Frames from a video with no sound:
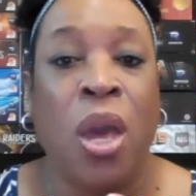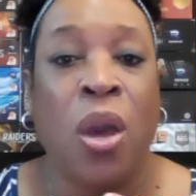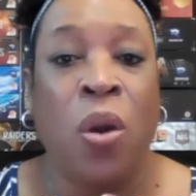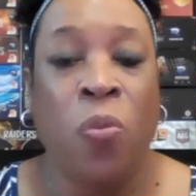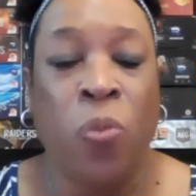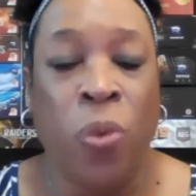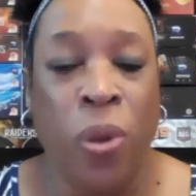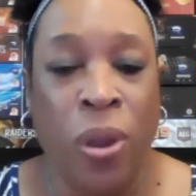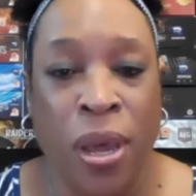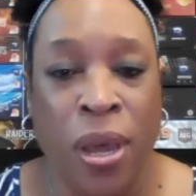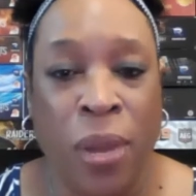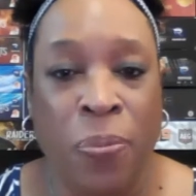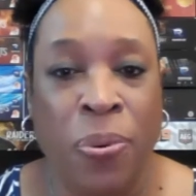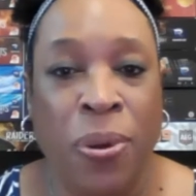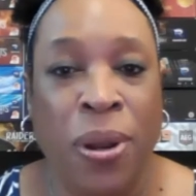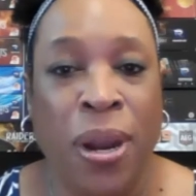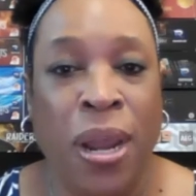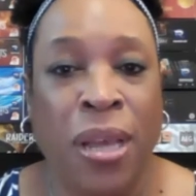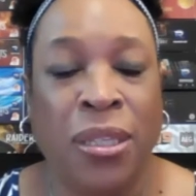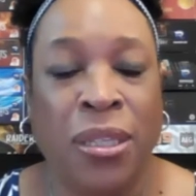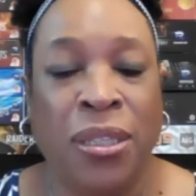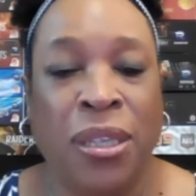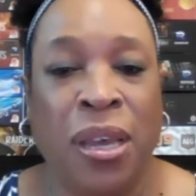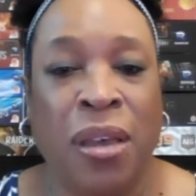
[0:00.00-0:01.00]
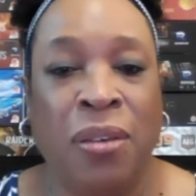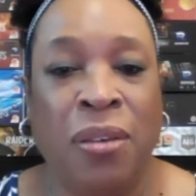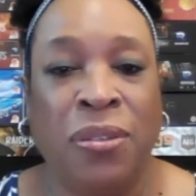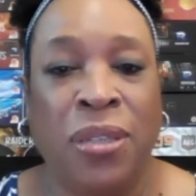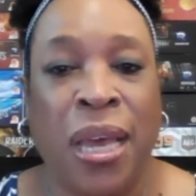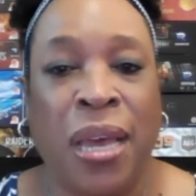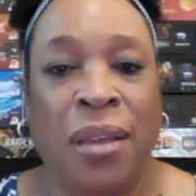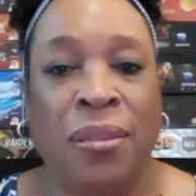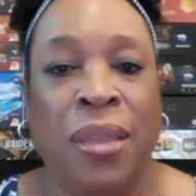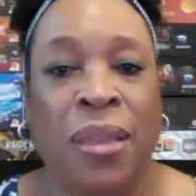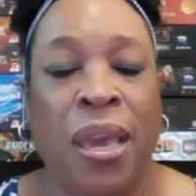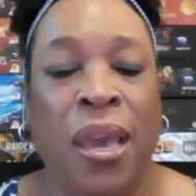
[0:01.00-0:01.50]
we're going to put ourselves
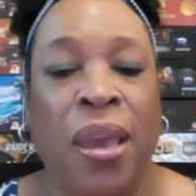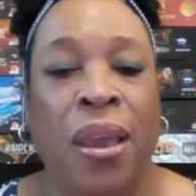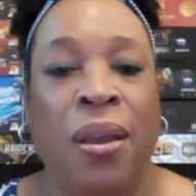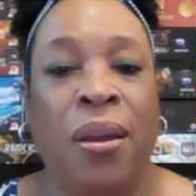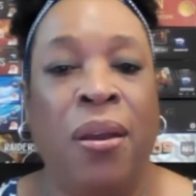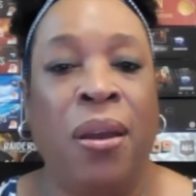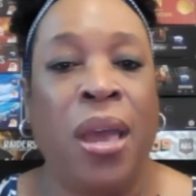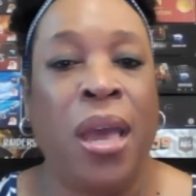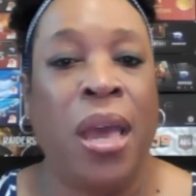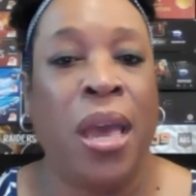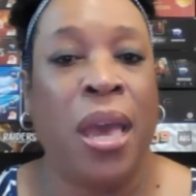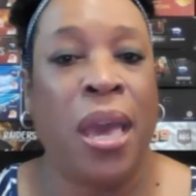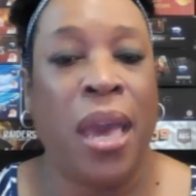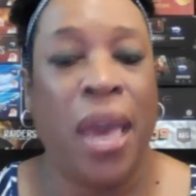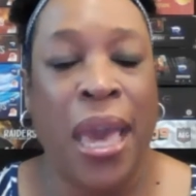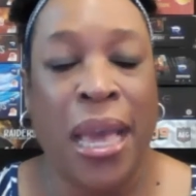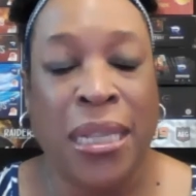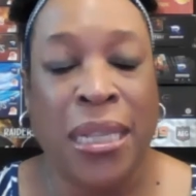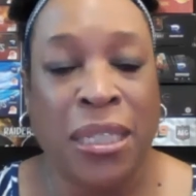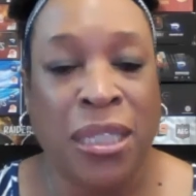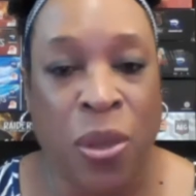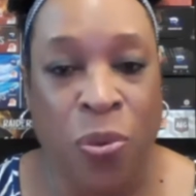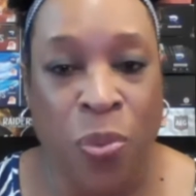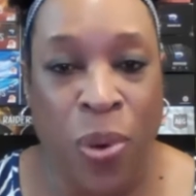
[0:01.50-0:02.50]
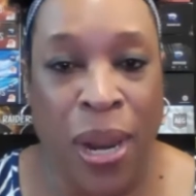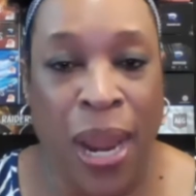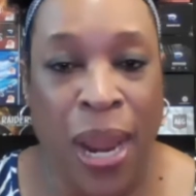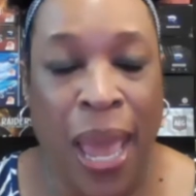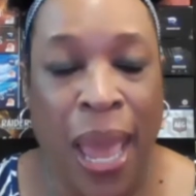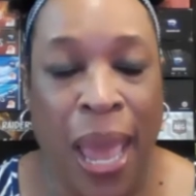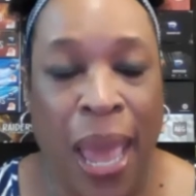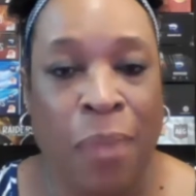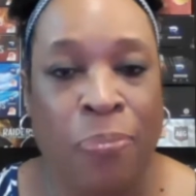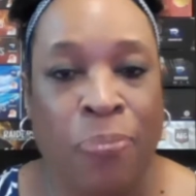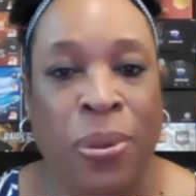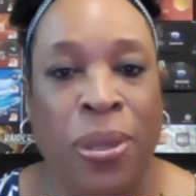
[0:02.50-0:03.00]
out there and see what
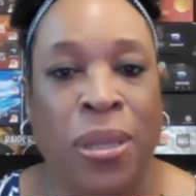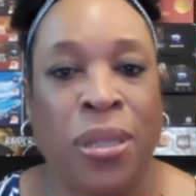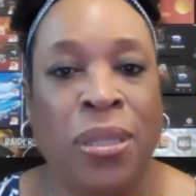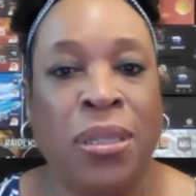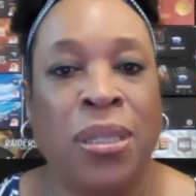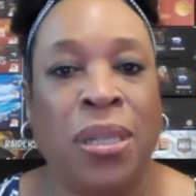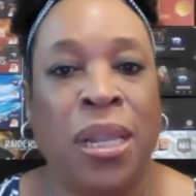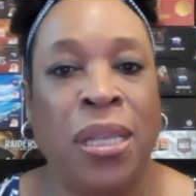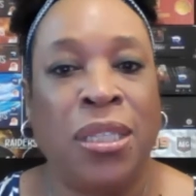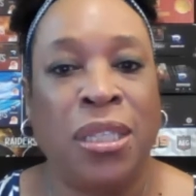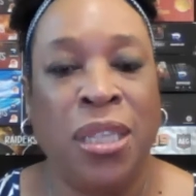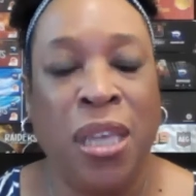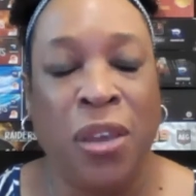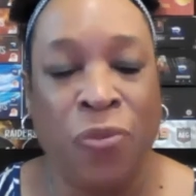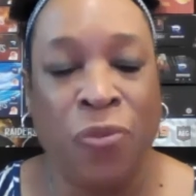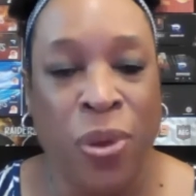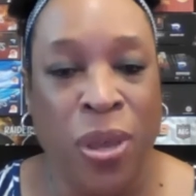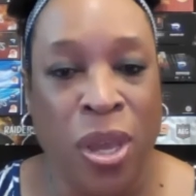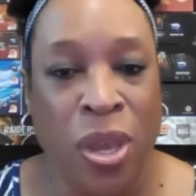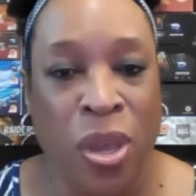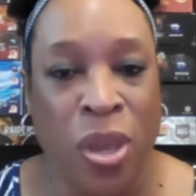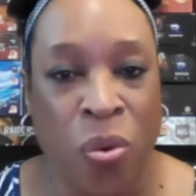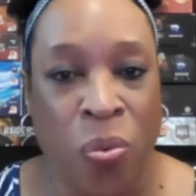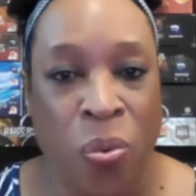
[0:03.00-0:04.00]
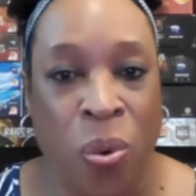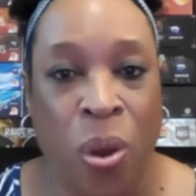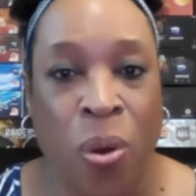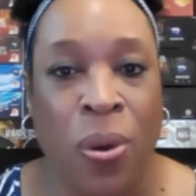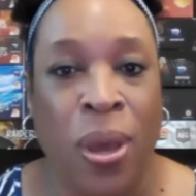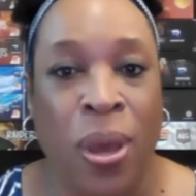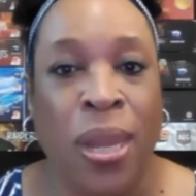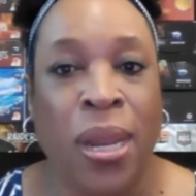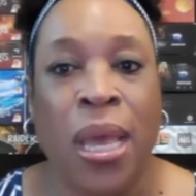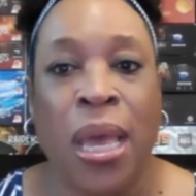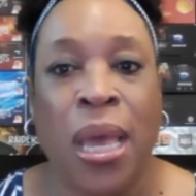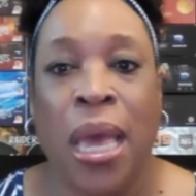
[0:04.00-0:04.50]
happens. Let's see if we can grow
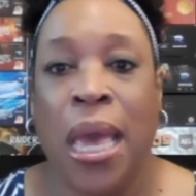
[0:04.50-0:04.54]
it.